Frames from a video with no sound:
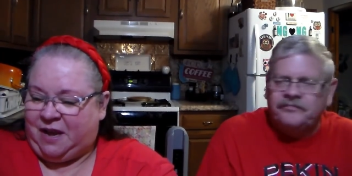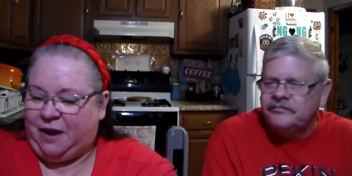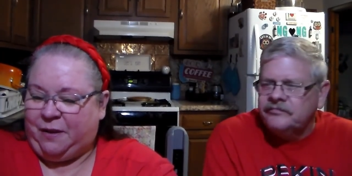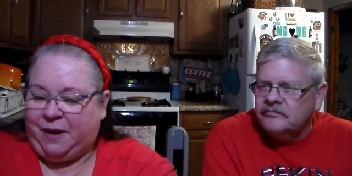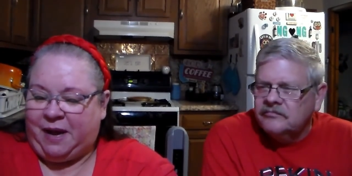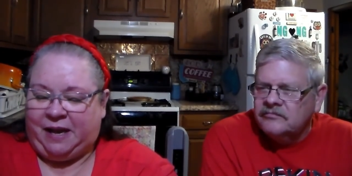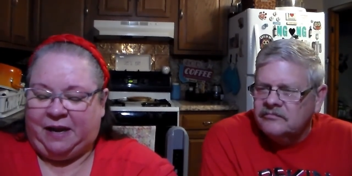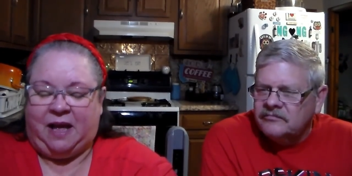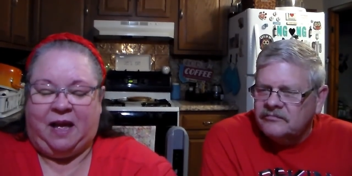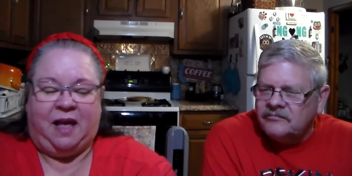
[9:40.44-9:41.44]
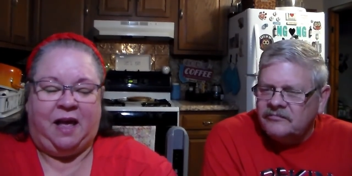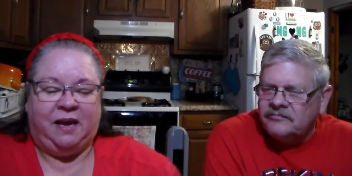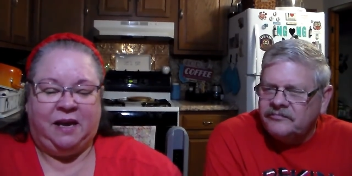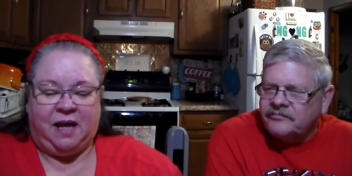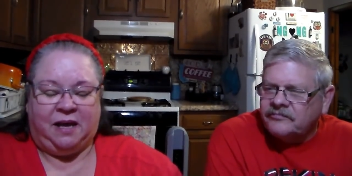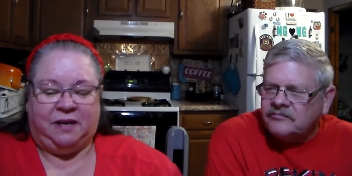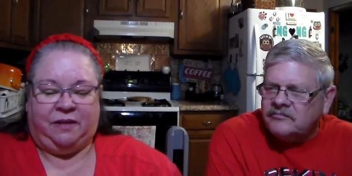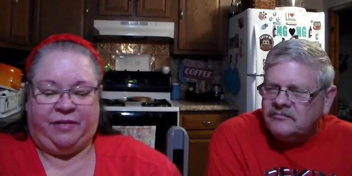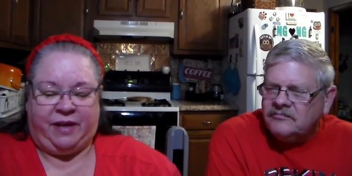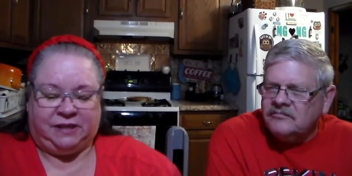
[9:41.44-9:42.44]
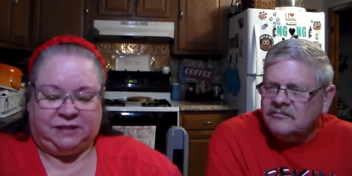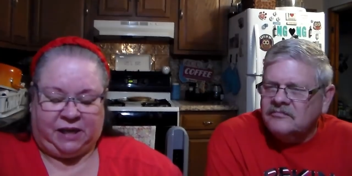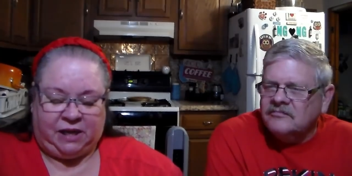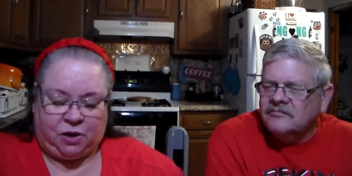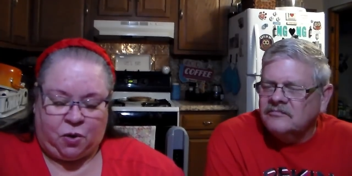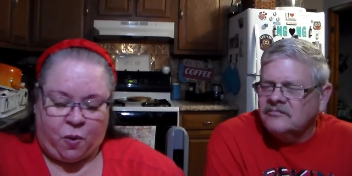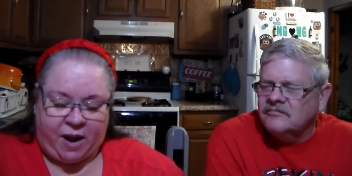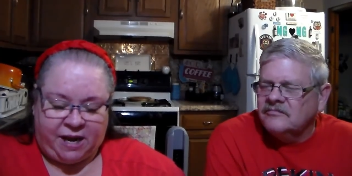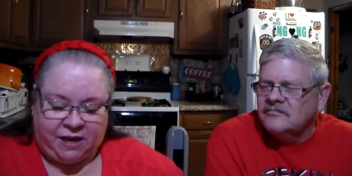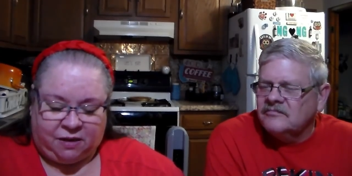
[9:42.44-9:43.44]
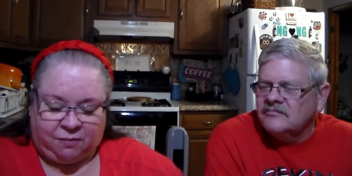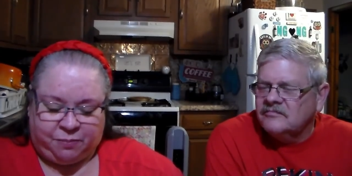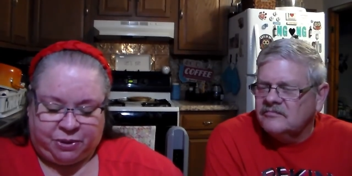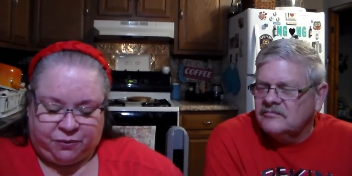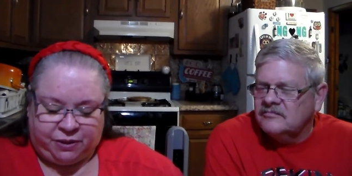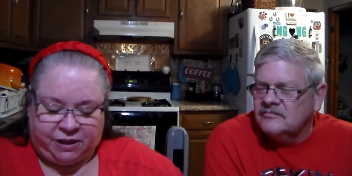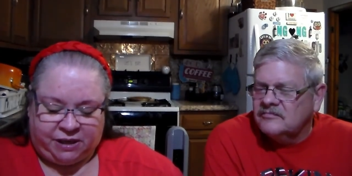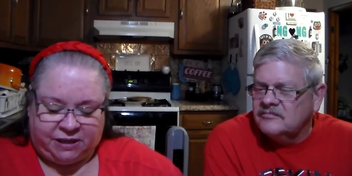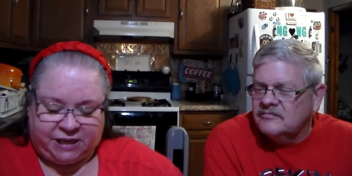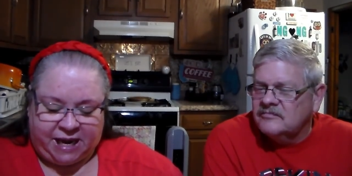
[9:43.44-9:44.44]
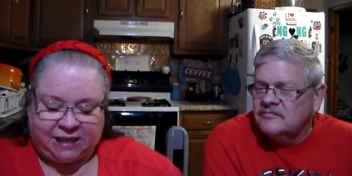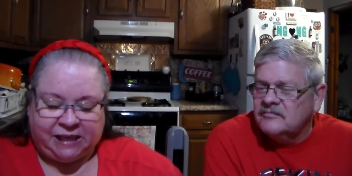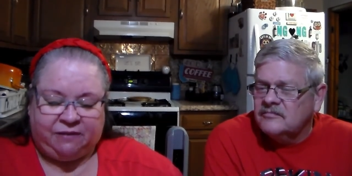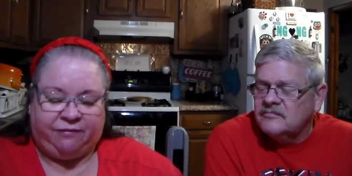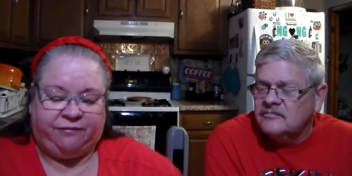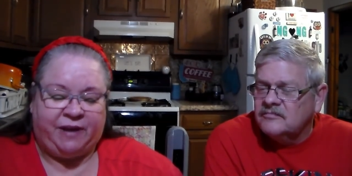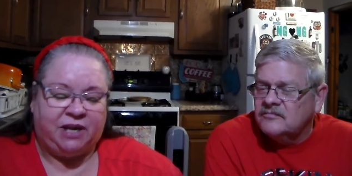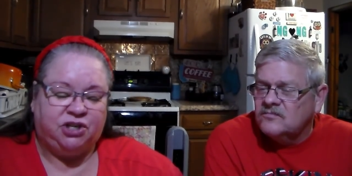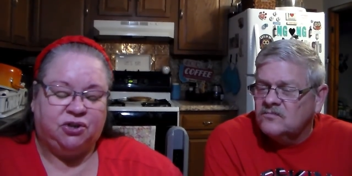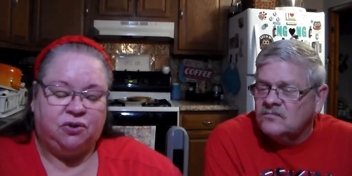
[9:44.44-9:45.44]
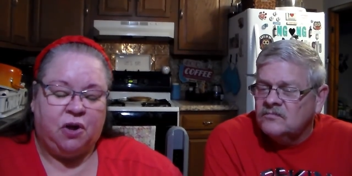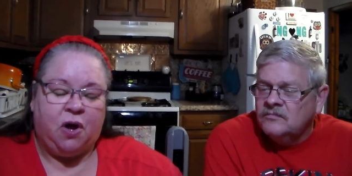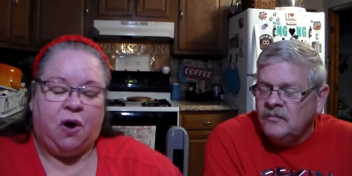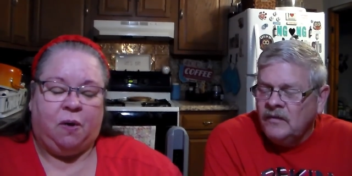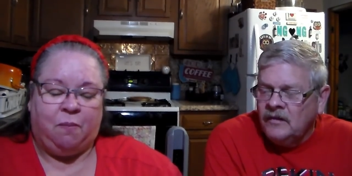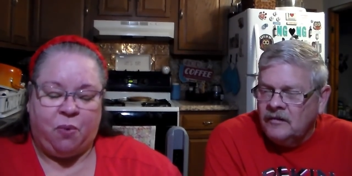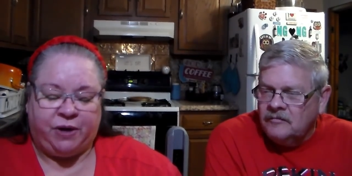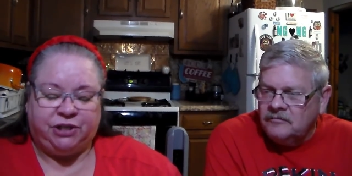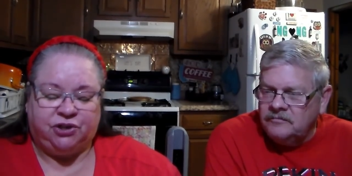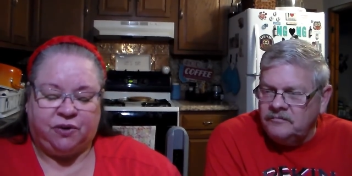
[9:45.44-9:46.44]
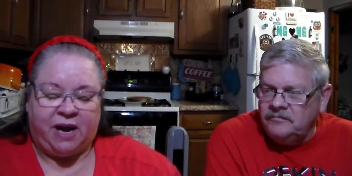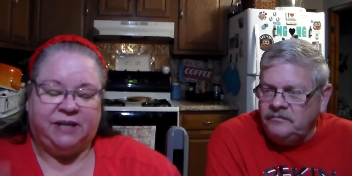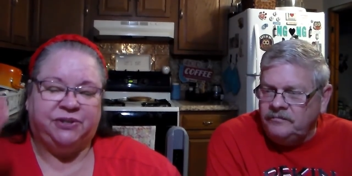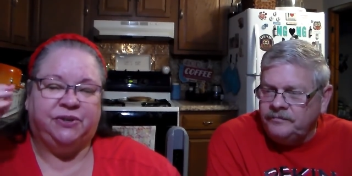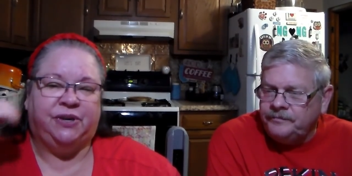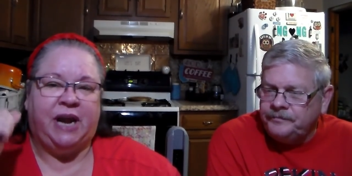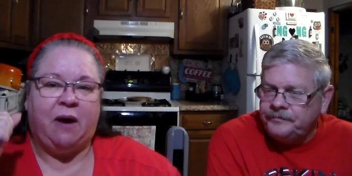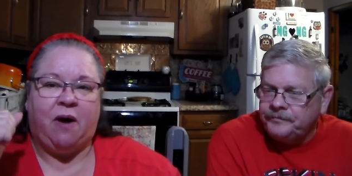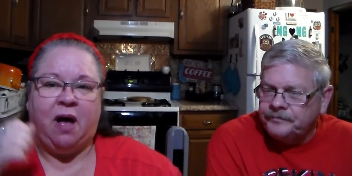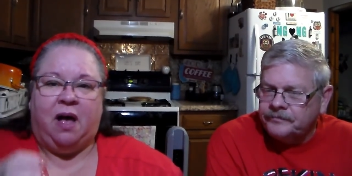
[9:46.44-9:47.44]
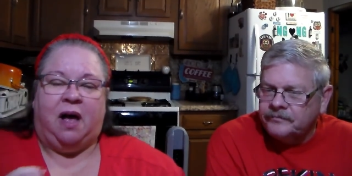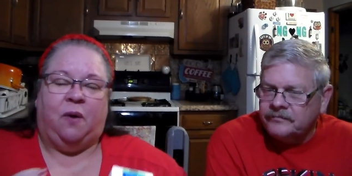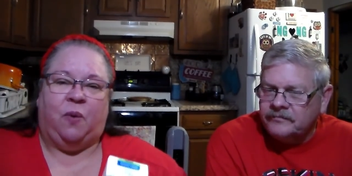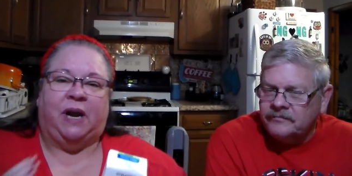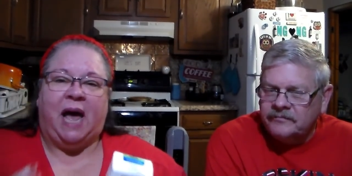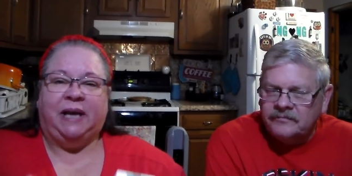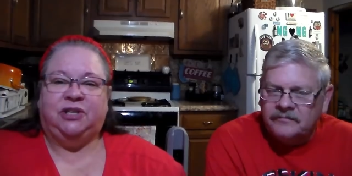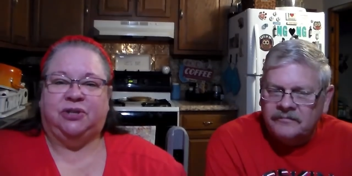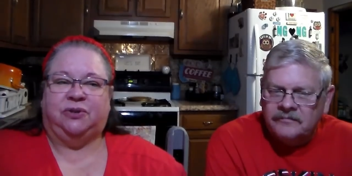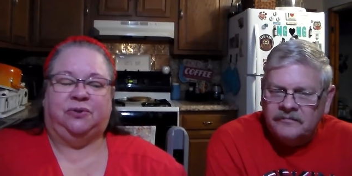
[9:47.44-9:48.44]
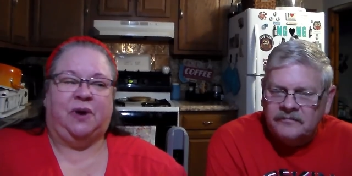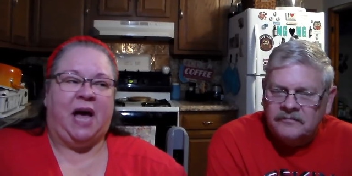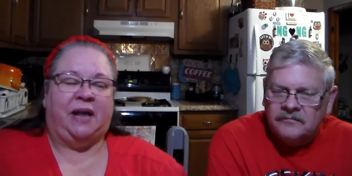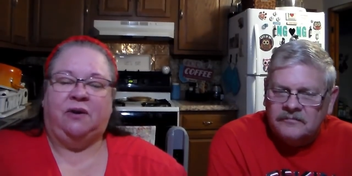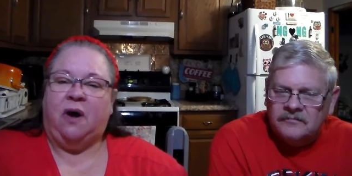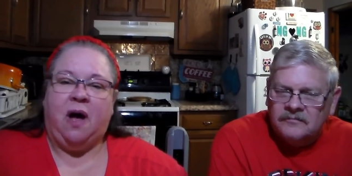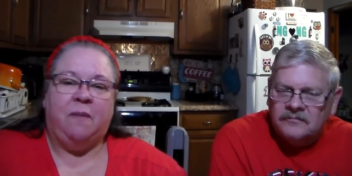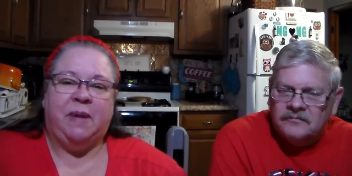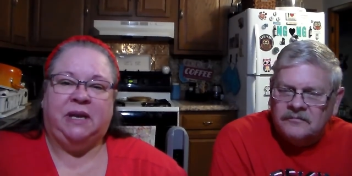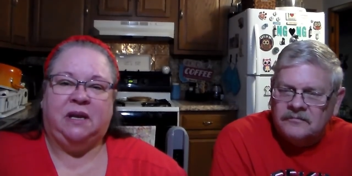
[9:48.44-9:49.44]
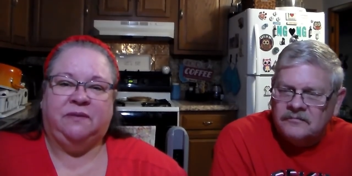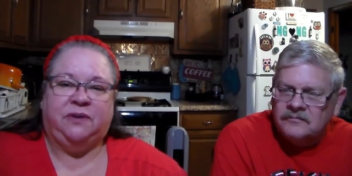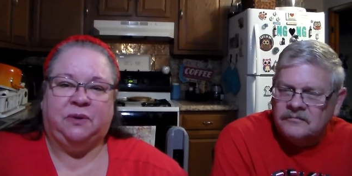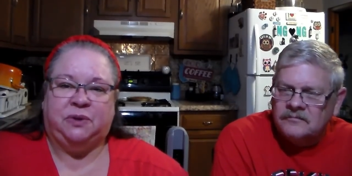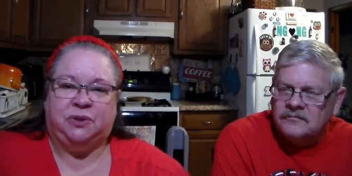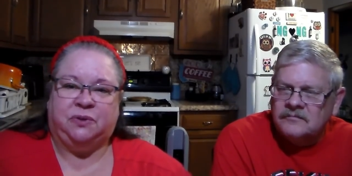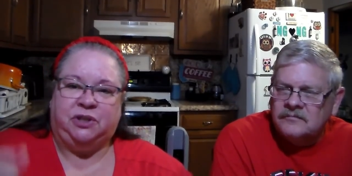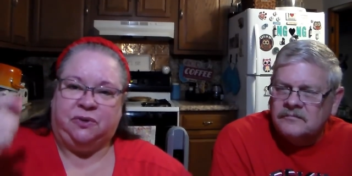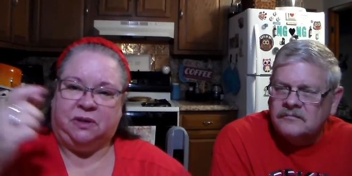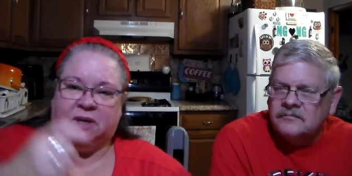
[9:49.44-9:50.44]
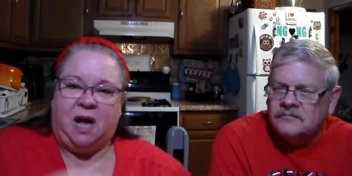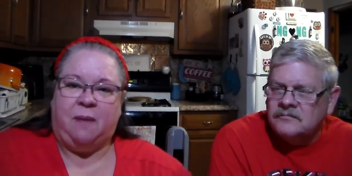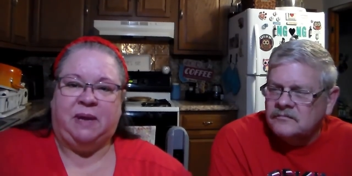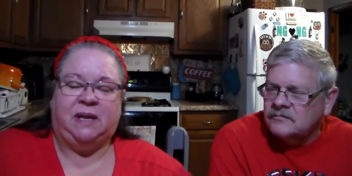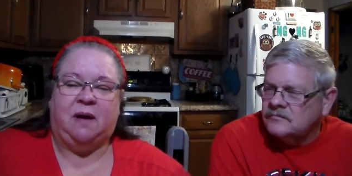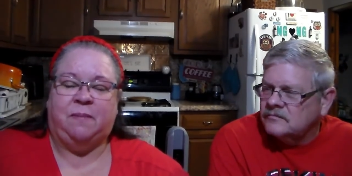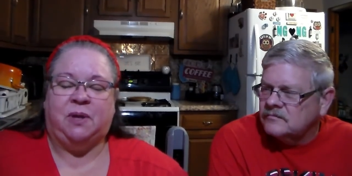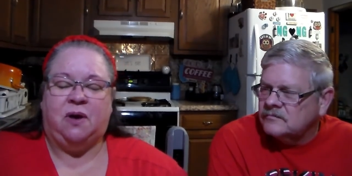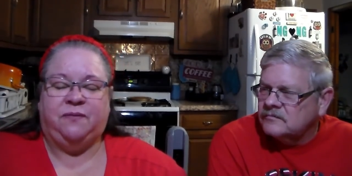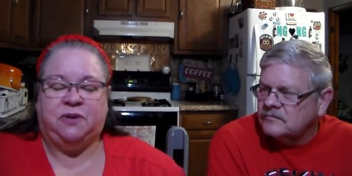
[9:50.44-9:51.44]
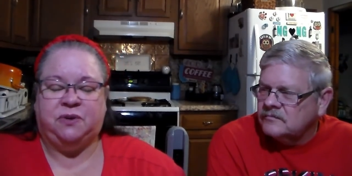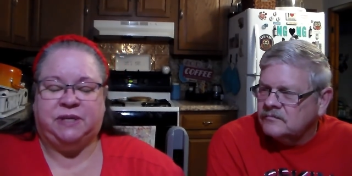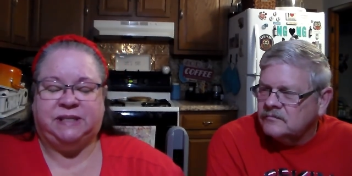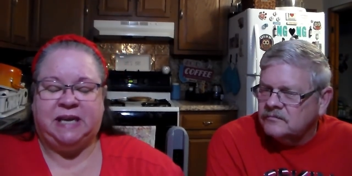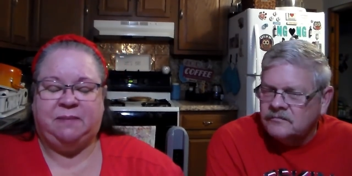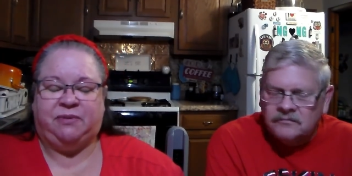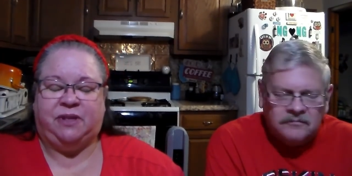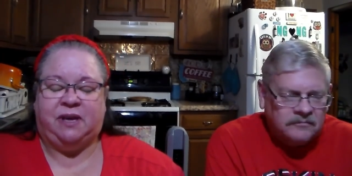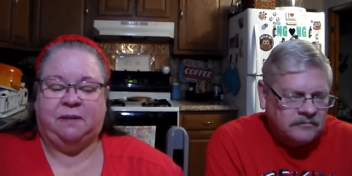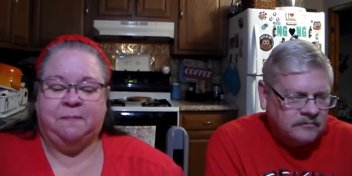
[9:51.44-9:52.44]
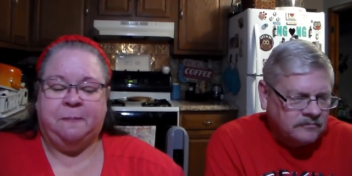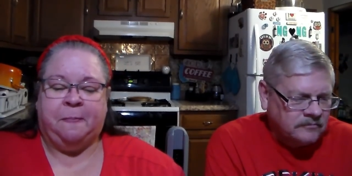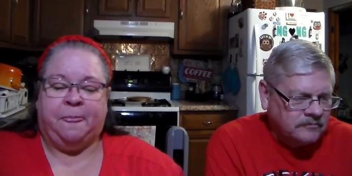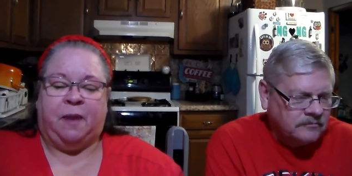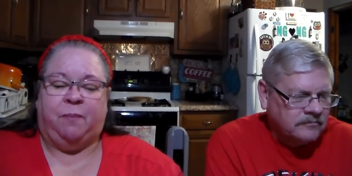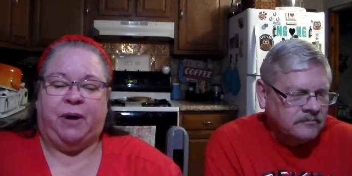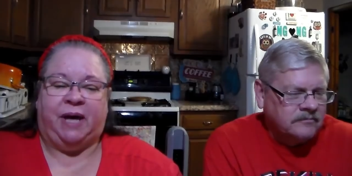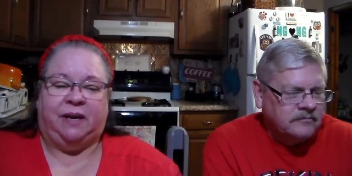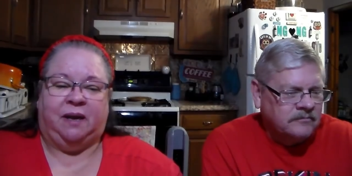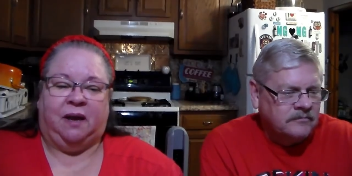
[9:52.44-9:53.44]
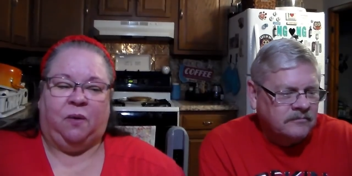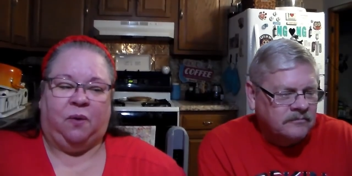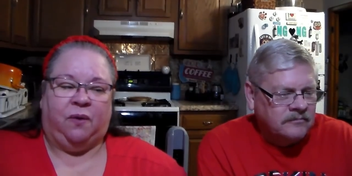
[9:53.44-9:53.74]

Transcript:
Speaker 1: All right, I got this Equate Beauty Daily Facial Moisturizer. Now, what I do, I don't know how many of you do, and you can comment down below if you do the same thing, but